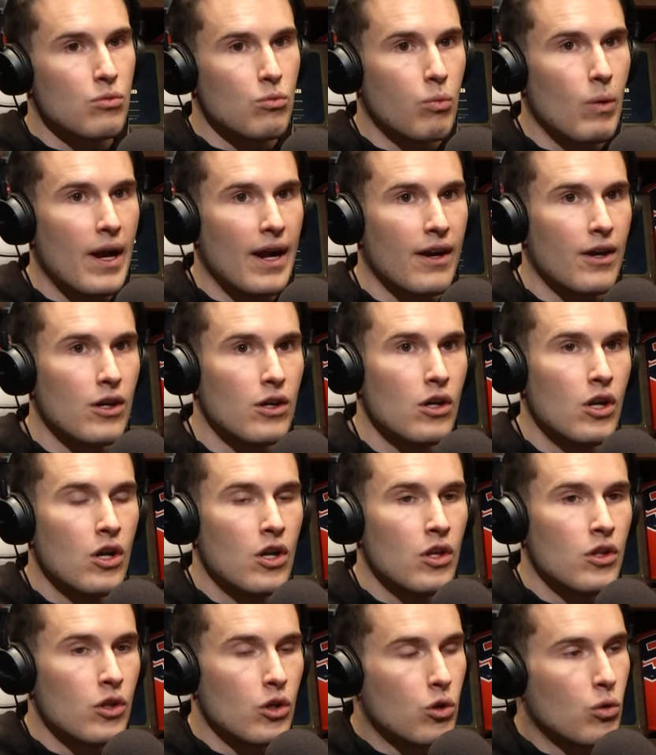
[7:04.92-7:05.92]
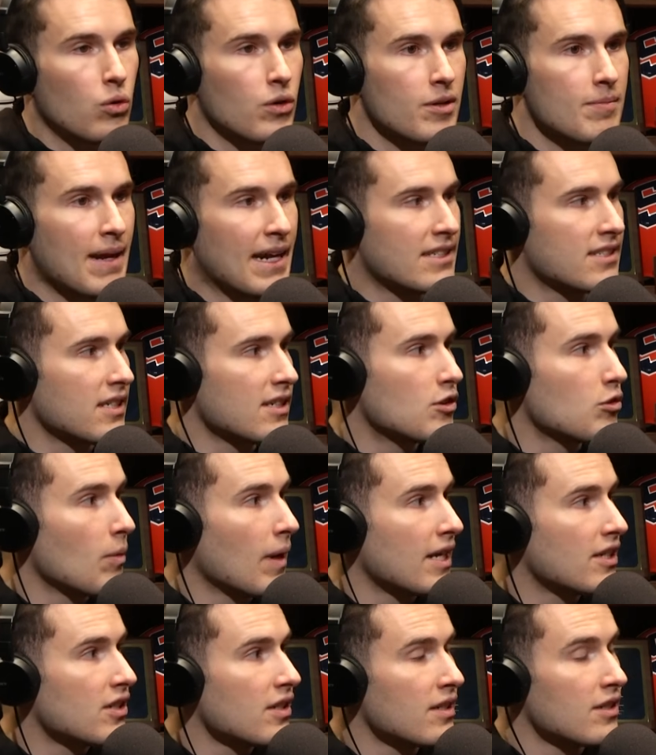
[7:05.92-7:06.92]
where the quarterback
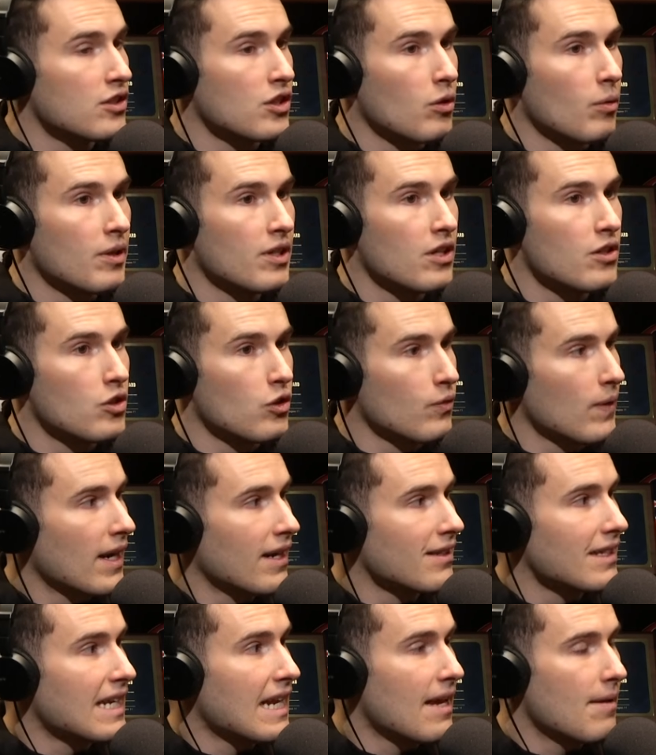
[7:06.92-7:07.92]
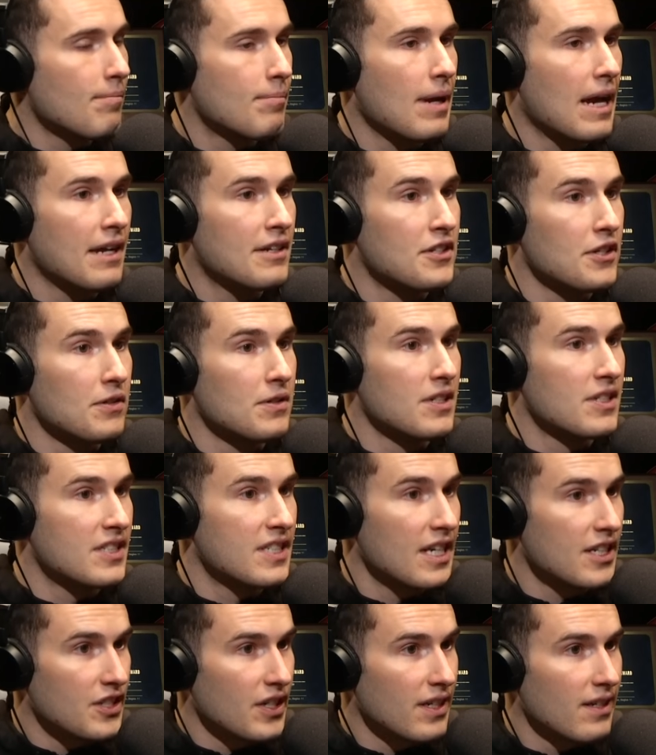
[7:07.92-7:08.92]
situation is going to directly impact your
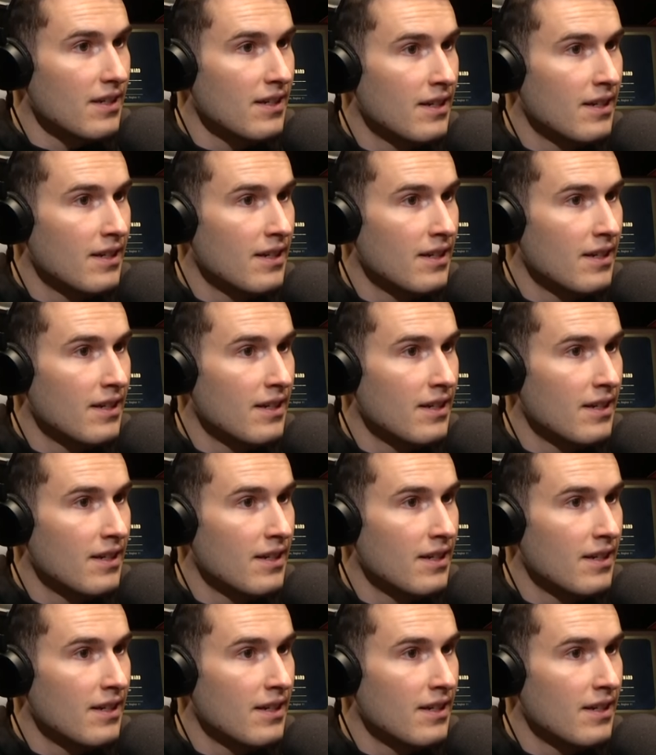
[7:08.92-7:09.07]
decision.